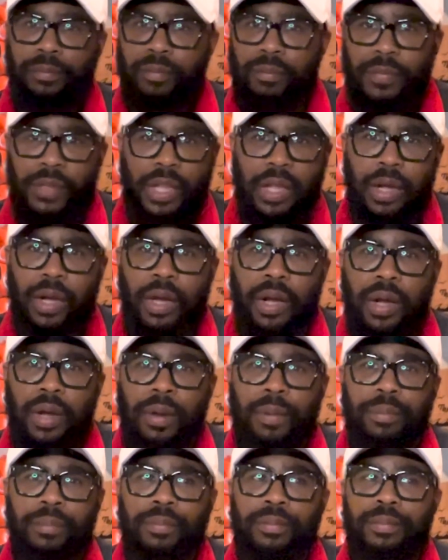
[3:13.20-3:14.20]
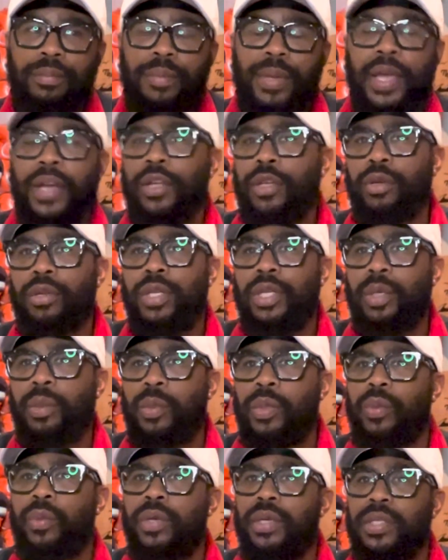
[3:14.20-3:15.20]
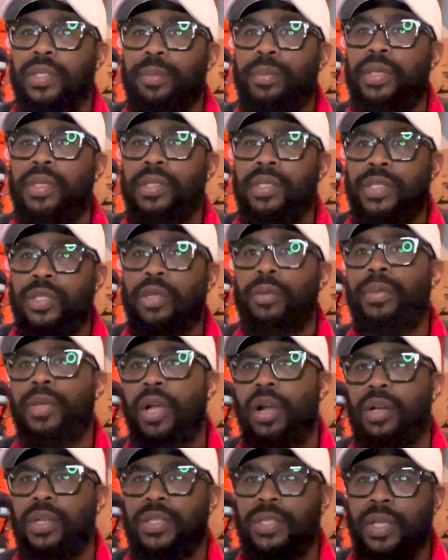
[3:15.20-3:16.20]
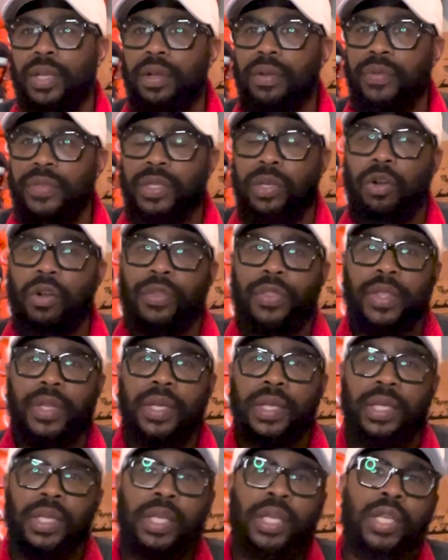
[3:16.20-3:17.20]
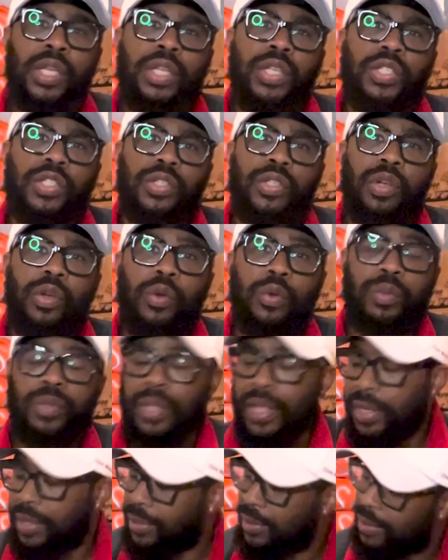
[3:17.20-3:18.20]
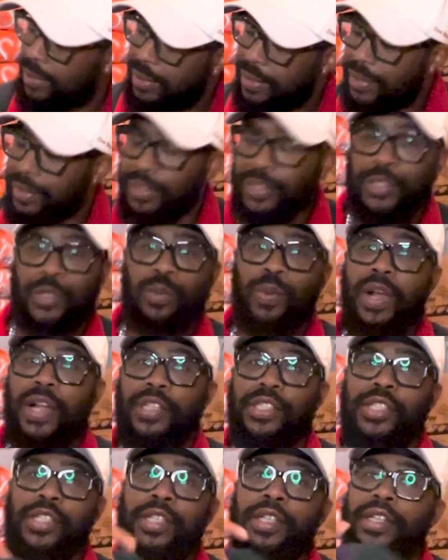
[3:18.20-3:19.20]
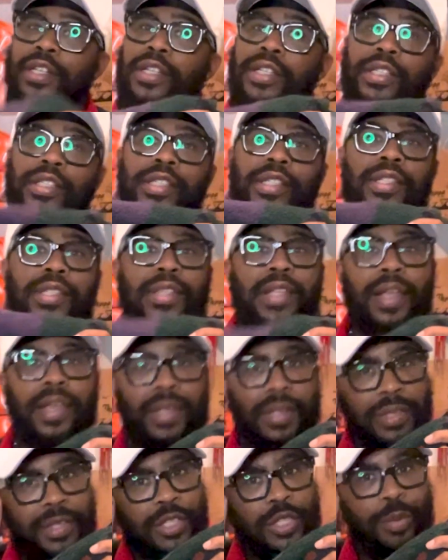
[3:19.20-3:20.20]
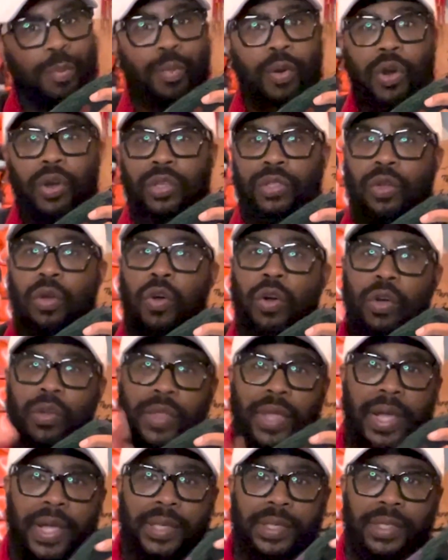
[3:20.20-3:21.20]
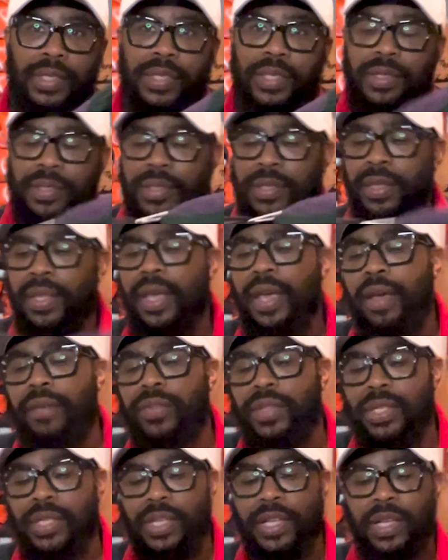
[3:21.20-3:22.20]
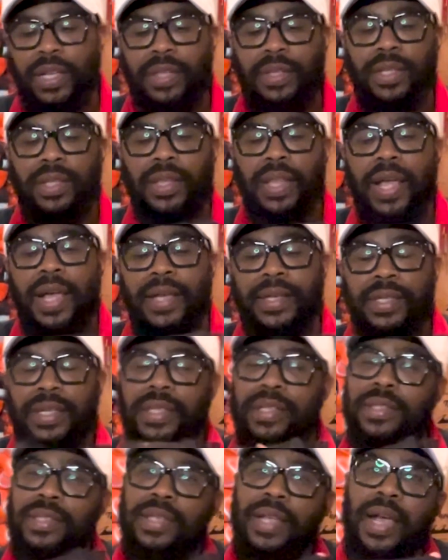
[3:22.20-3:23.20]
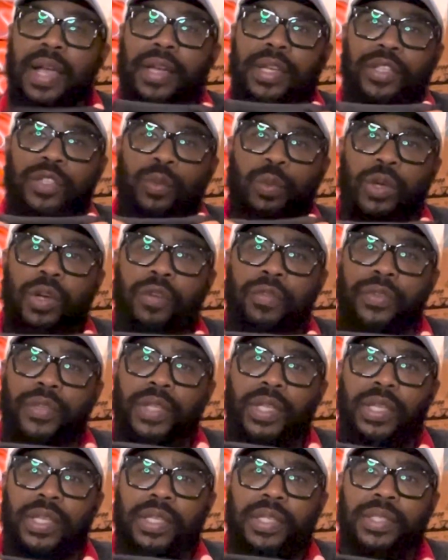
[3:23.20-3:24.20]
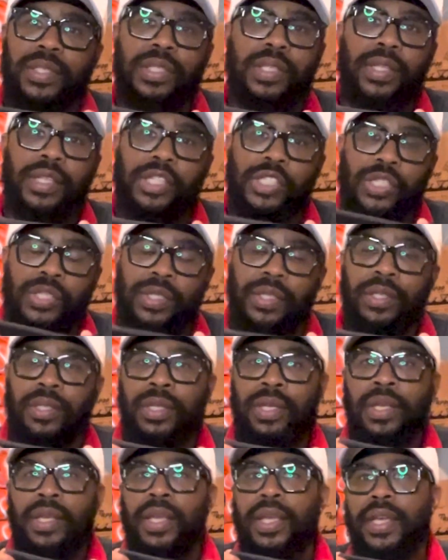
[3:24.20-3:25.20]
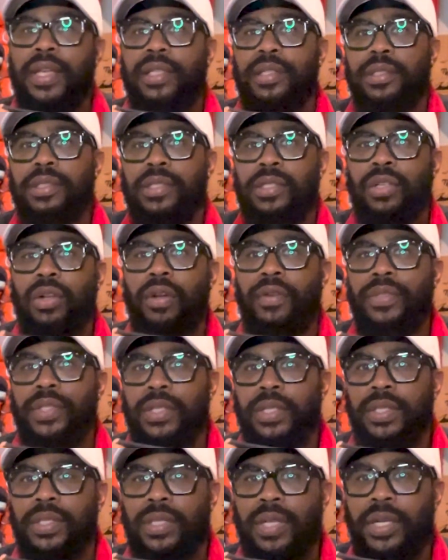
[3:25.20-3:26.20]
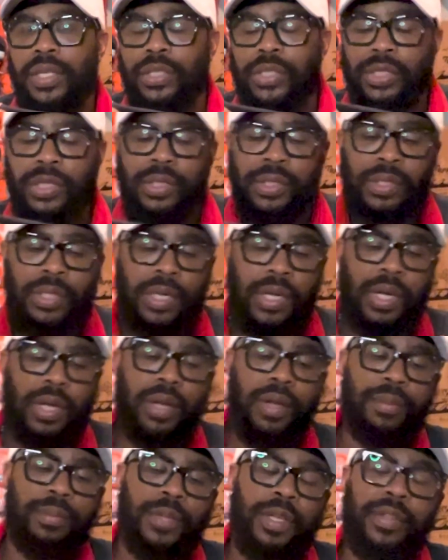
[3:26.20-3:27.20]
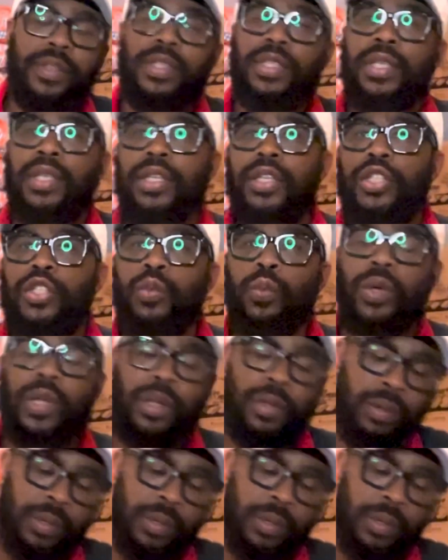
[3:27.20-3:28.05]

Patagonia. We wanted to still be ourselves and authentic. So like seeing this swatch here just like sparked all the ideas. And they have the lined inside as well for the good insulation and soft to the touch of the skin as well.